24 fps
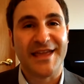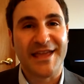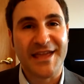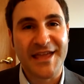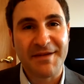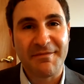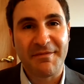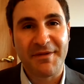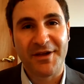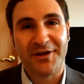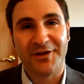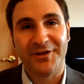
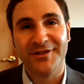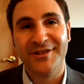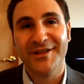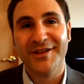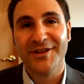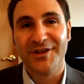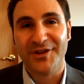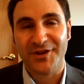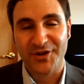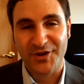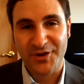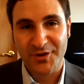email
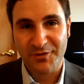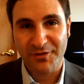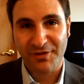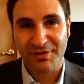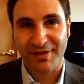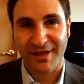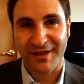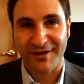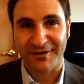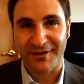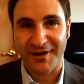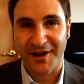
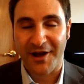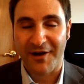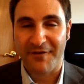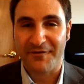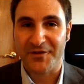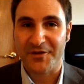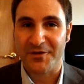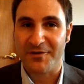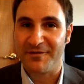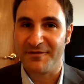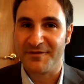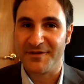newsletter. Now,
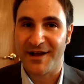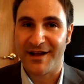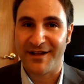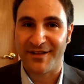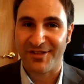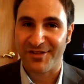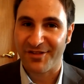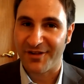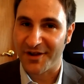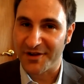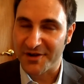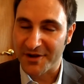if you have
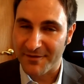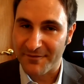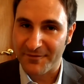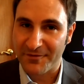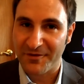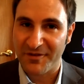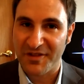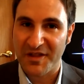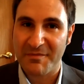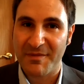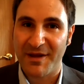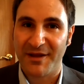not signed up
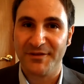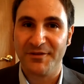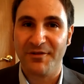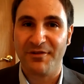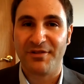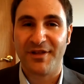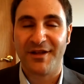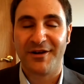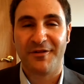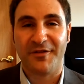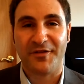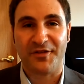for his email
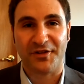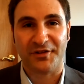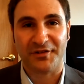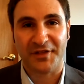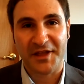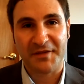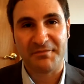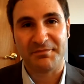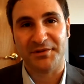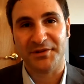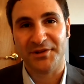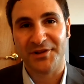newsletter, there's a
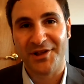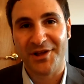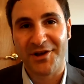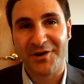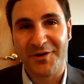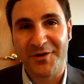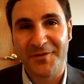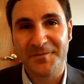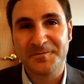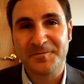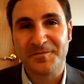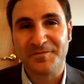link
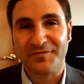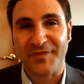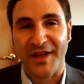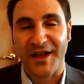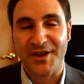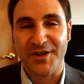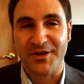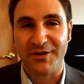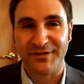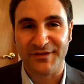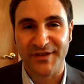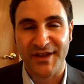below,
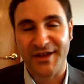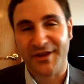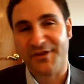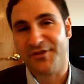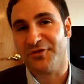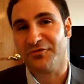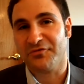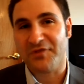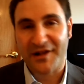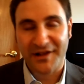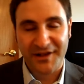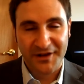and you'll take you
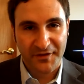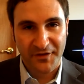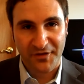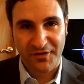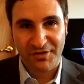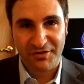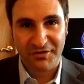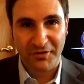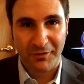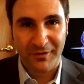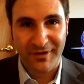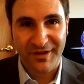directly to the
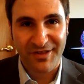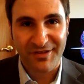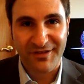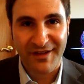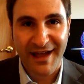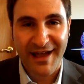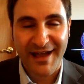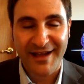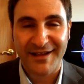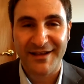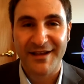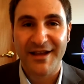story
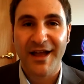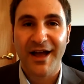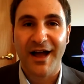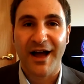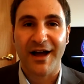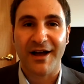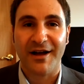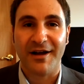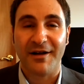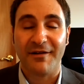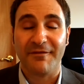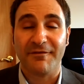stack.
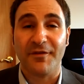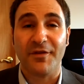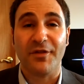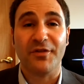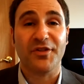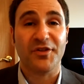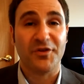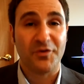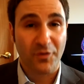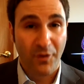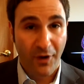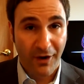For
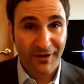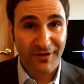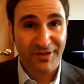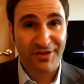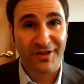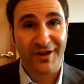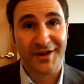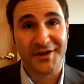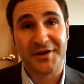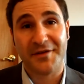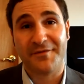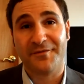those of you who are
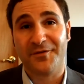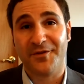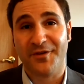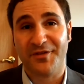signed up